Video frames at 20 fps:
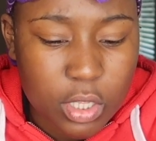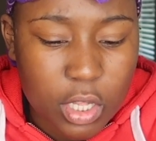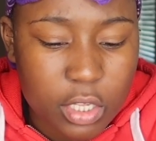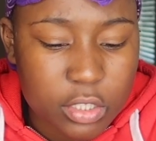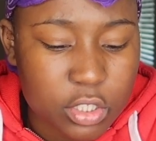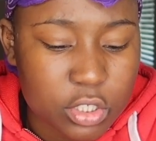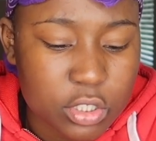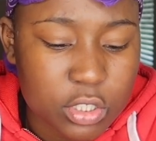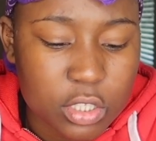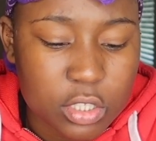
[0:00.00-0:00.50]

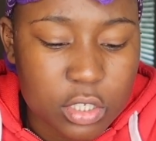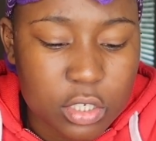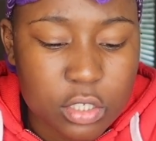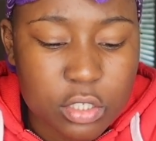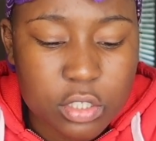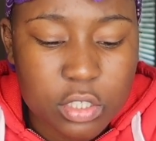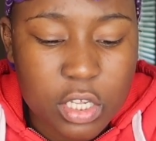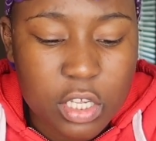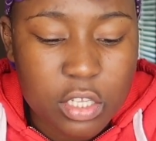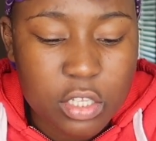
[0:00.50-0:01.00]
Like, there's
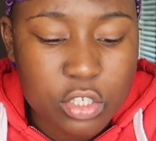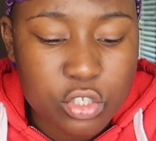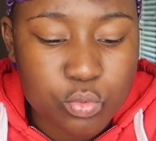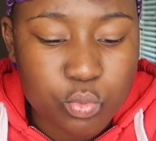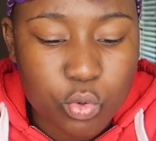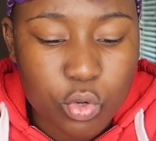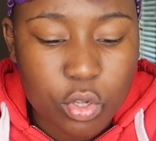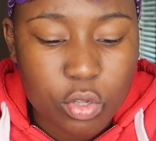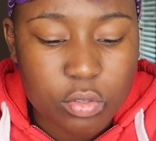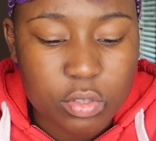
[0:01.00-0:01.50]
nothing in this
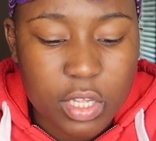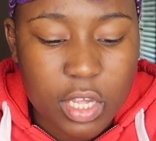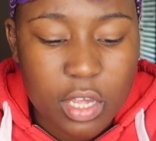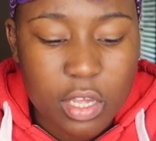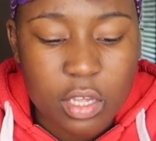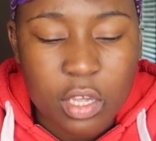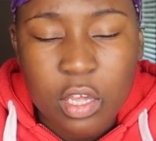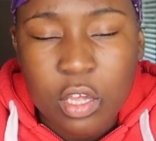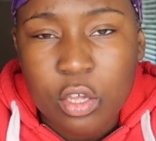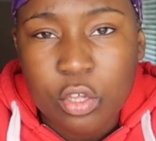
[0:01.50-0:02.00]
world
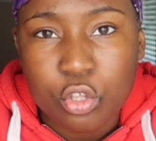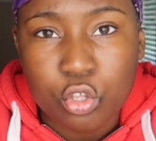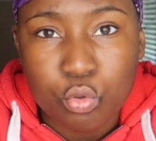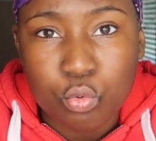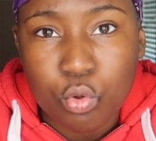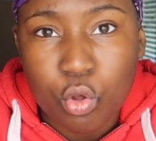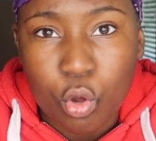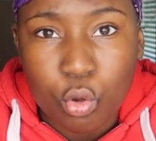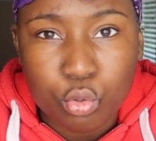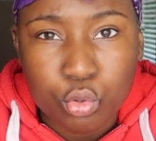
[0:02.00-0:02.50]
that
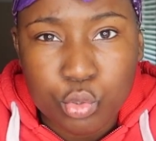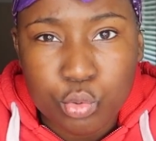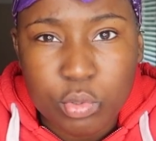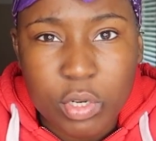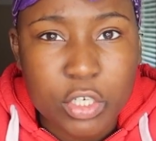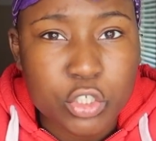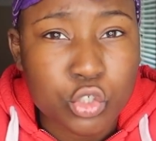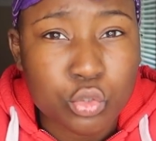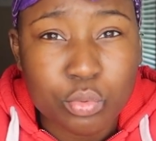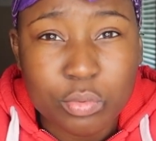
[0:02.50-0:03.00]
you go through
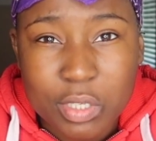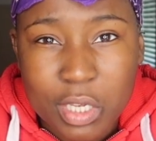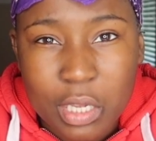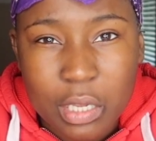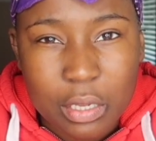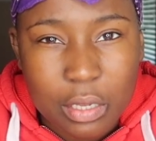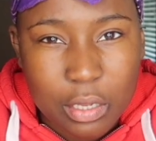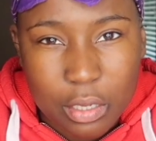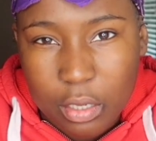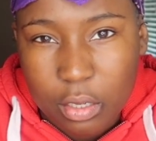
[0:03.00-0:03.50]
that you
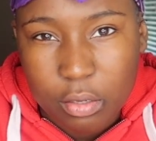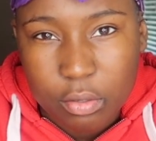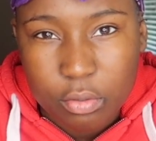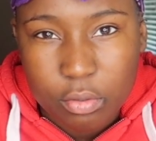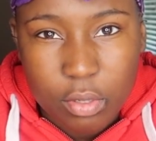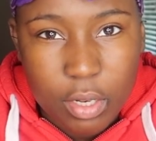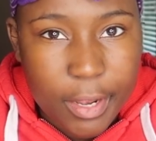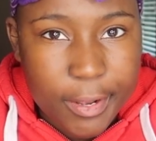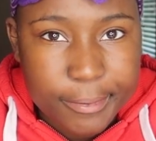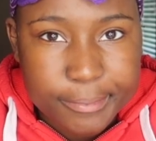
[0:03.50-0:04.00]
can't
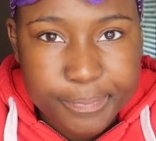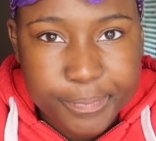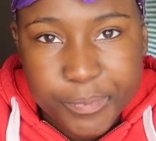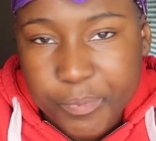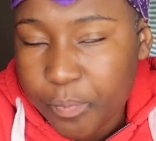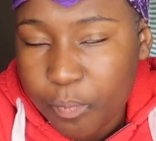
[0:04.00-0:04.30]
handle. Like,